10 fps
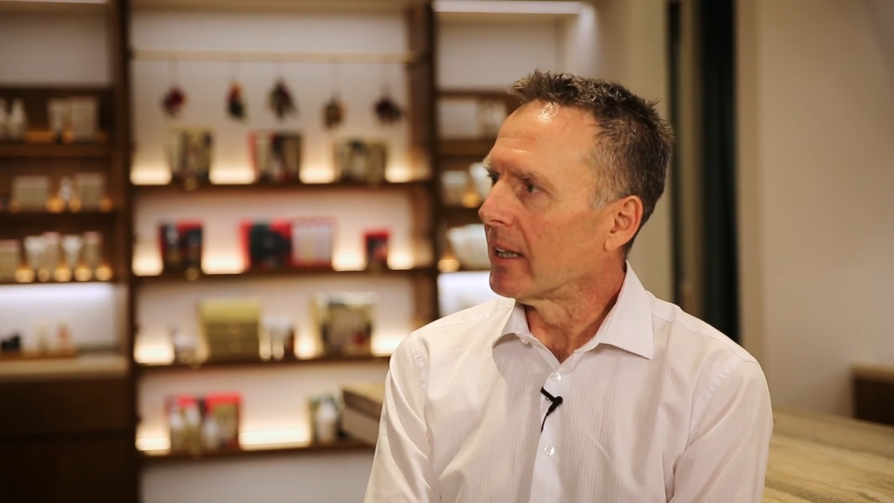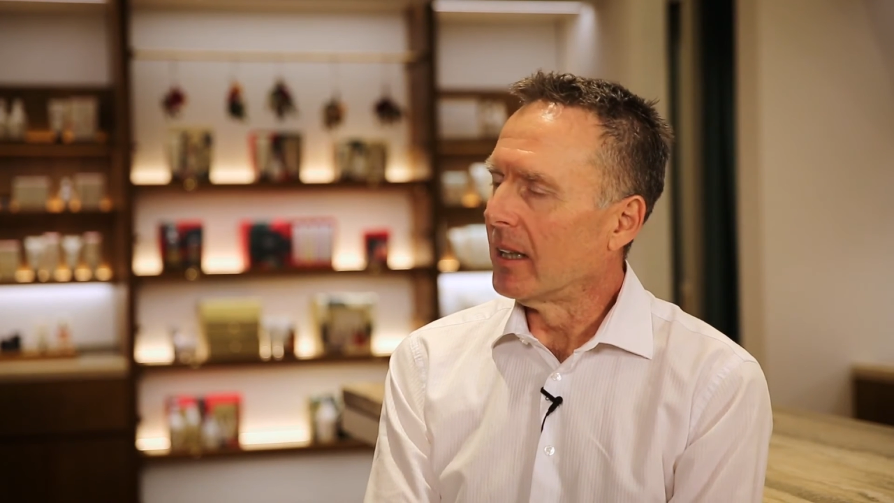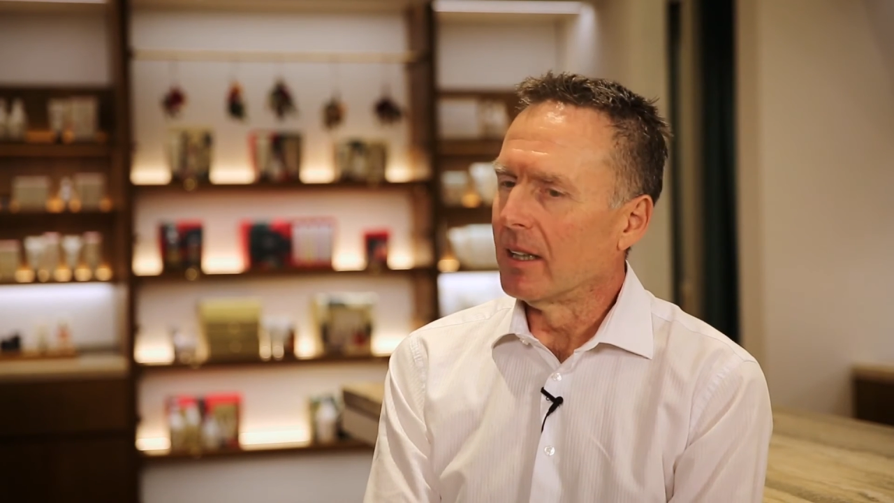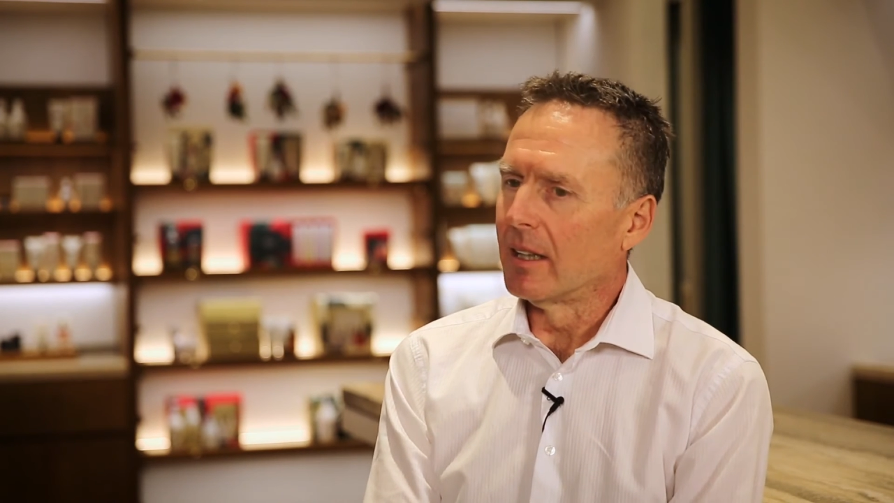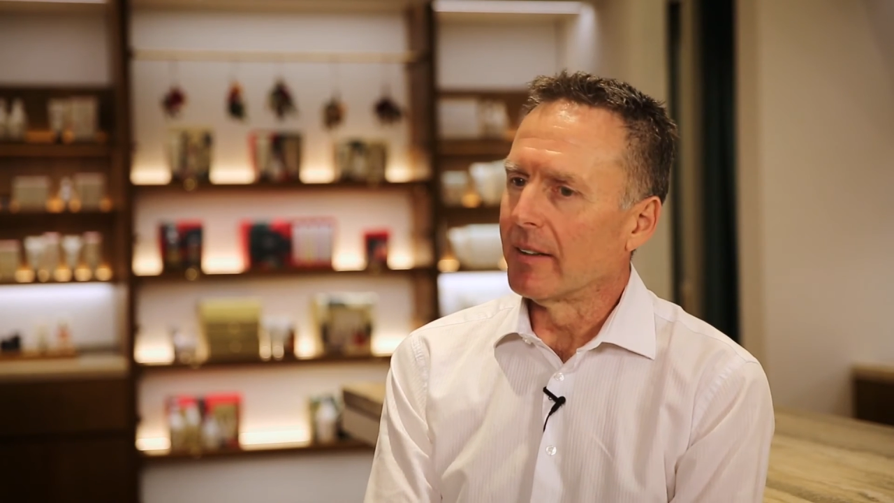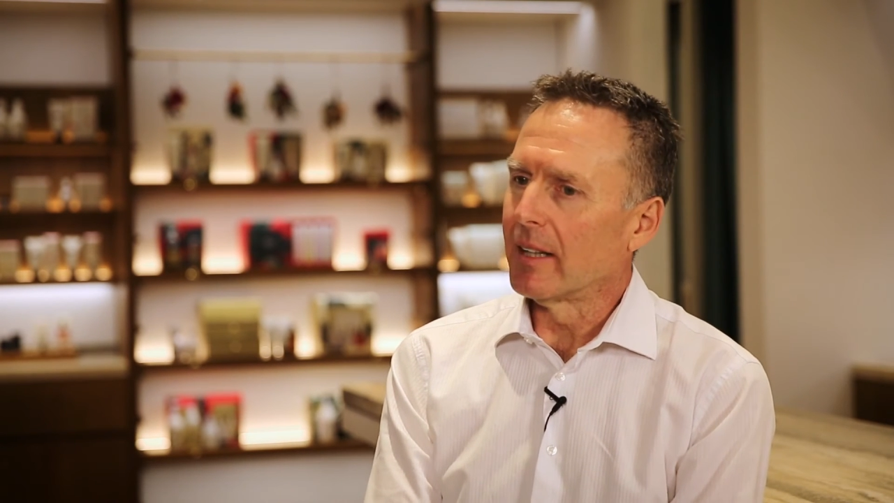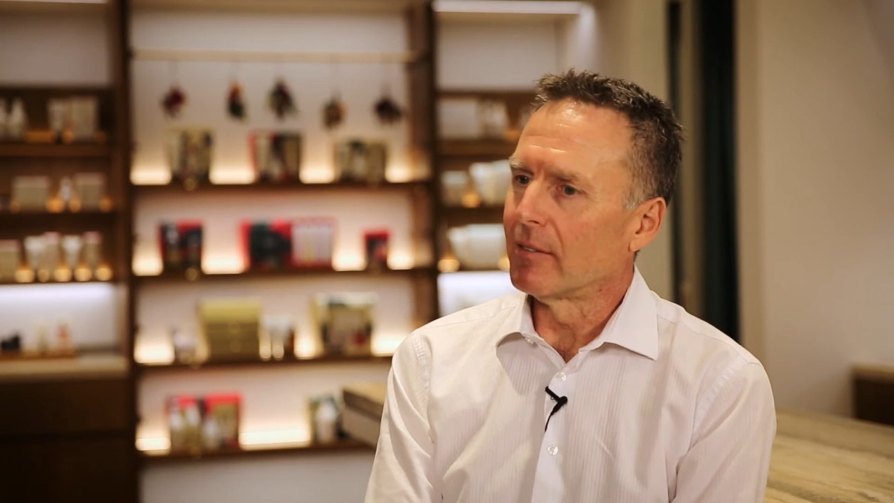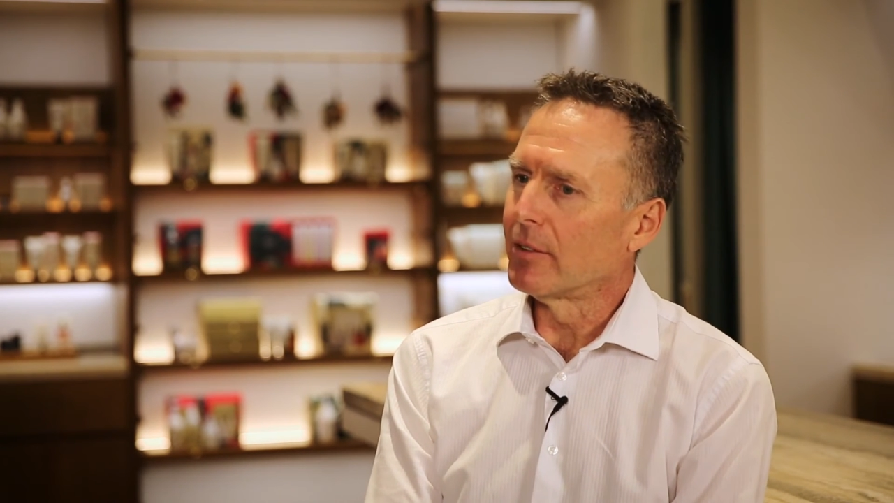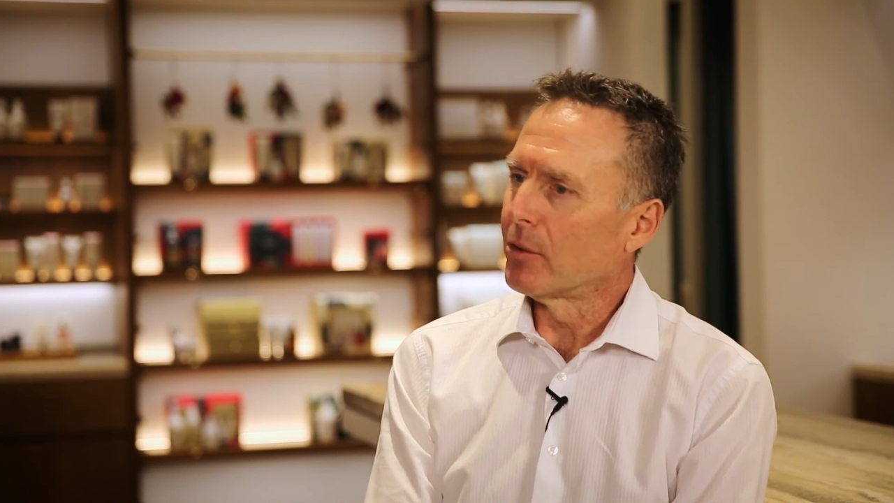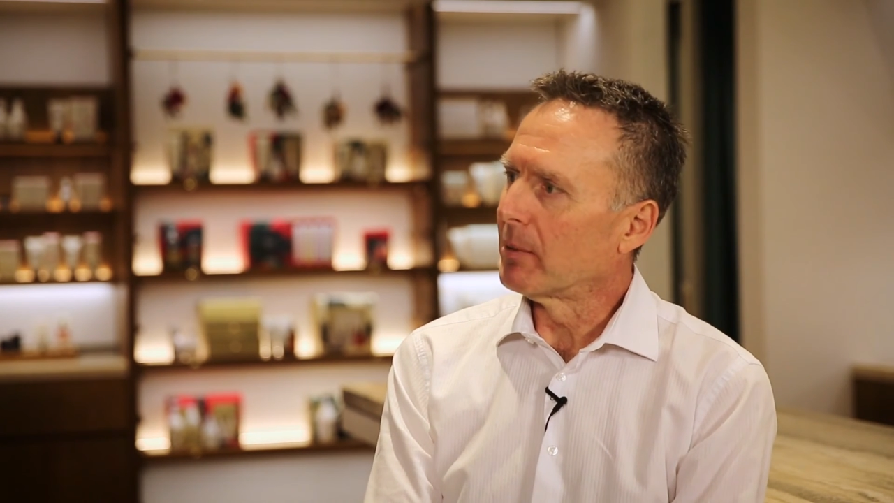they
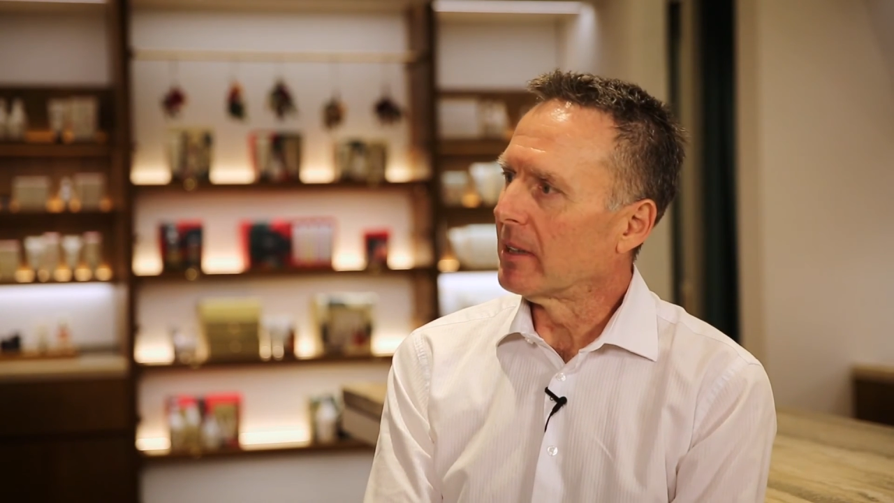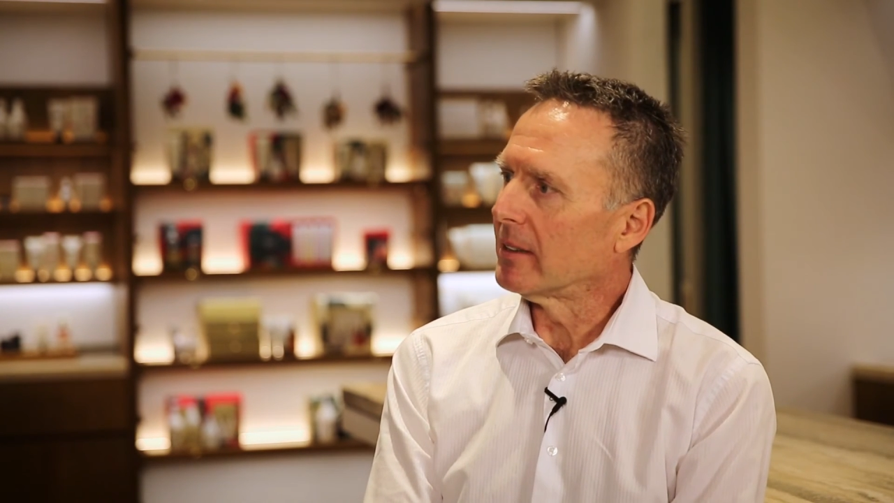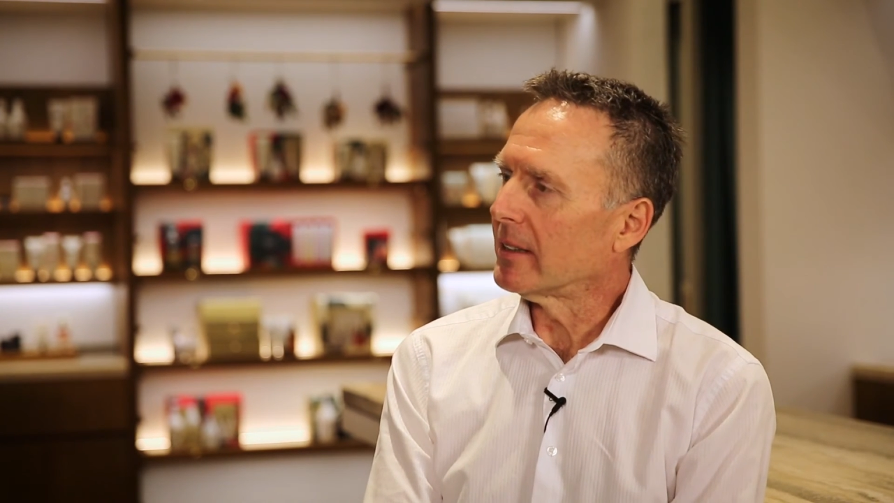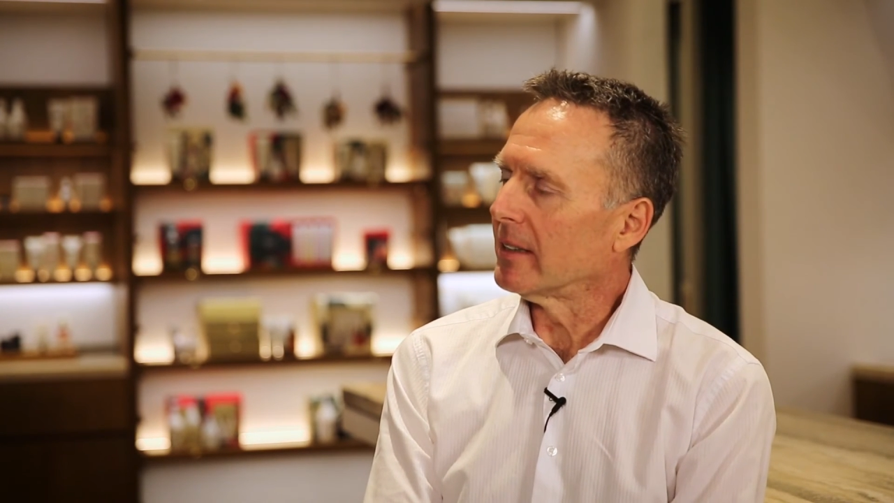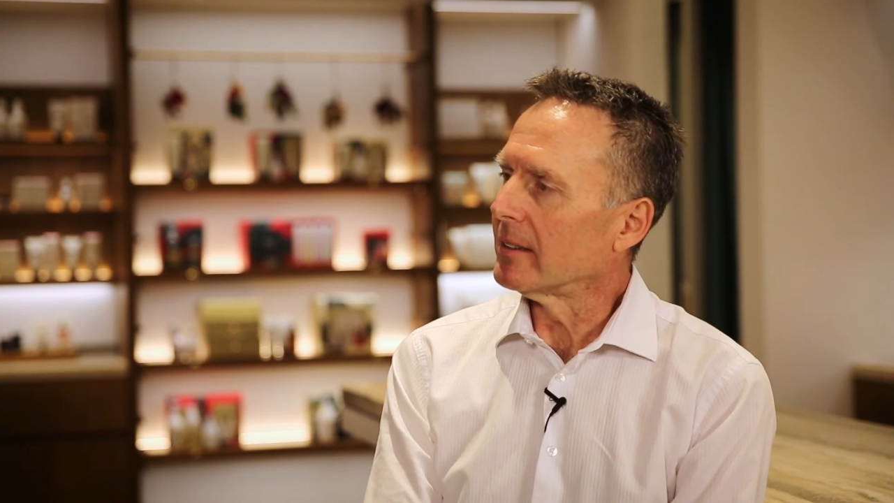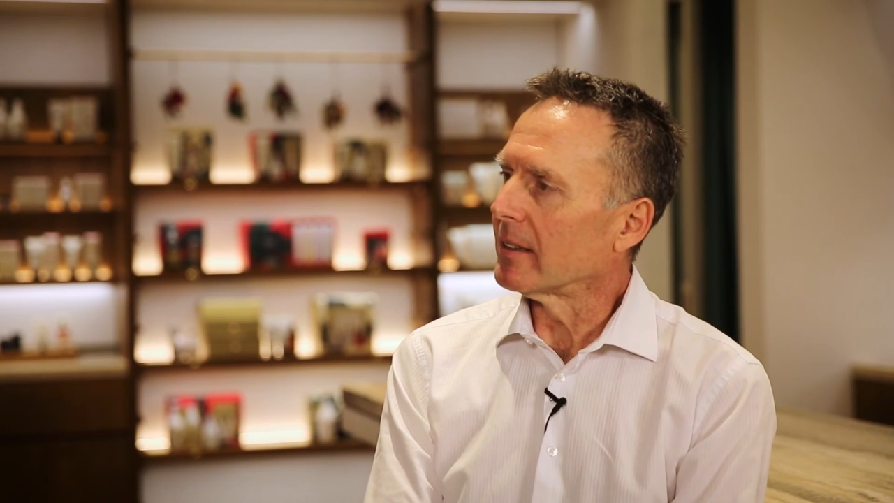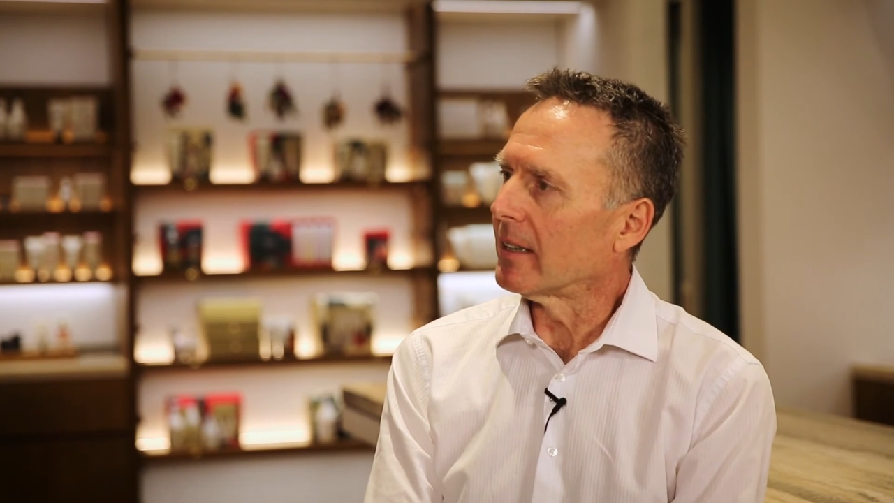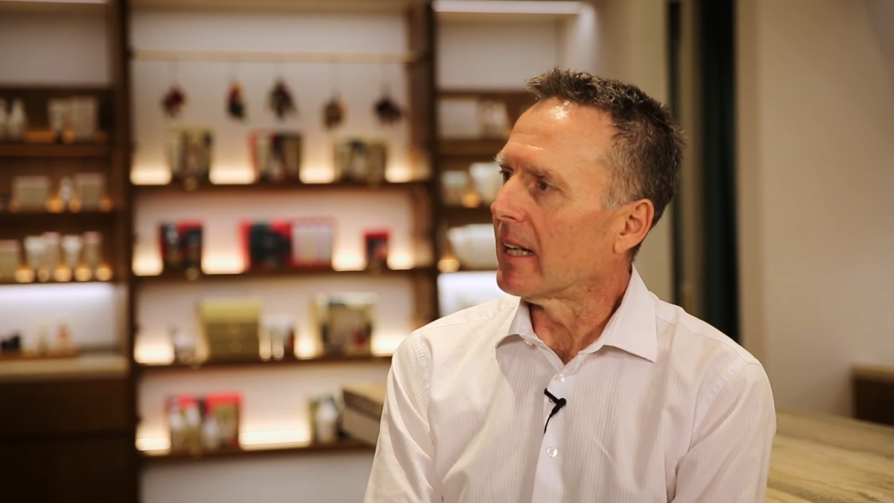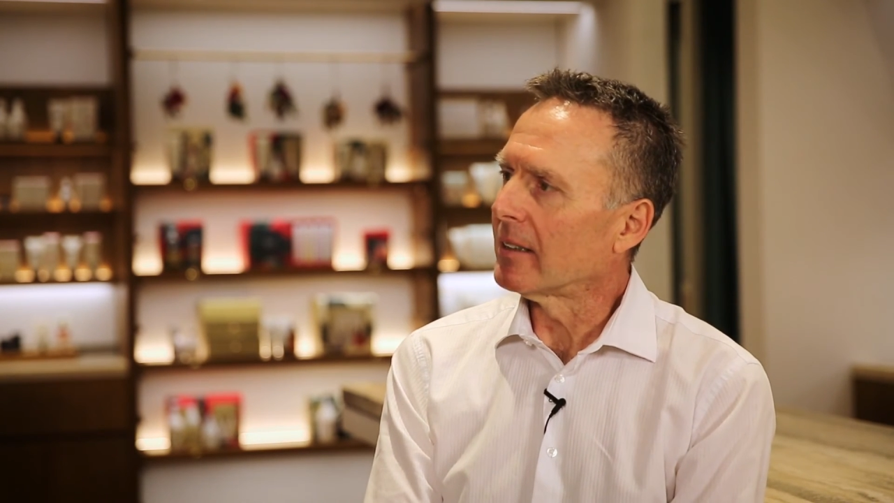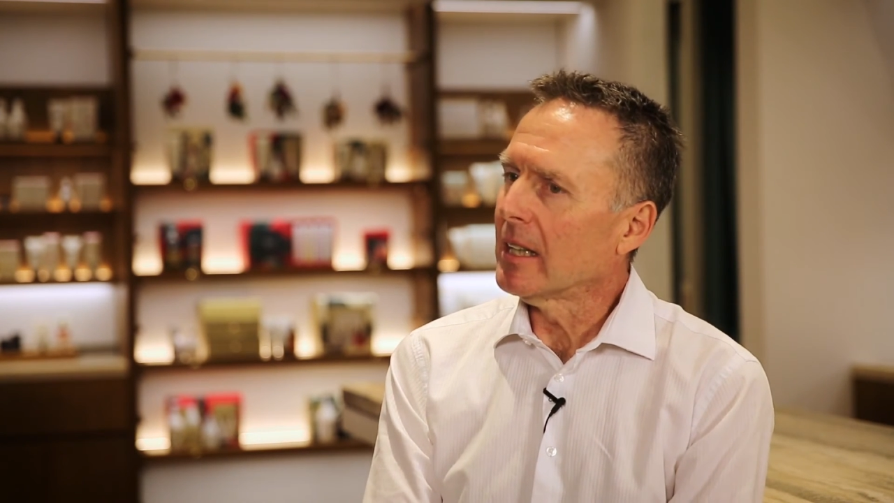have visibility into
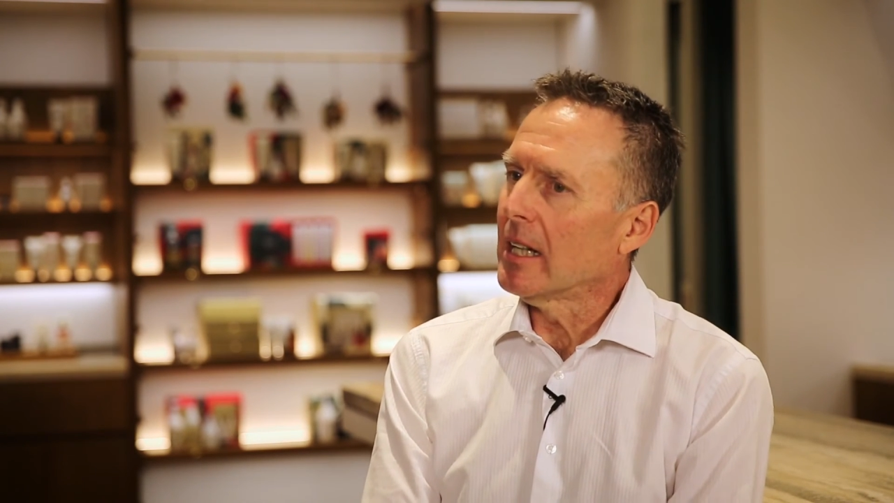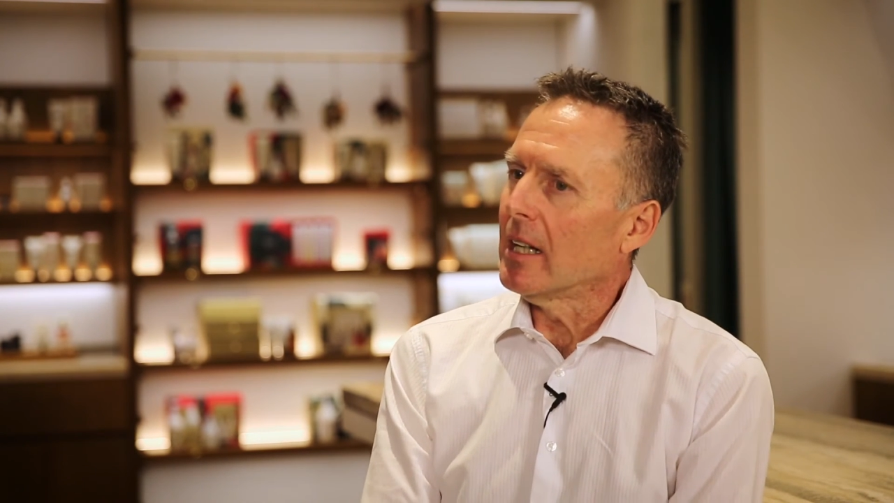that.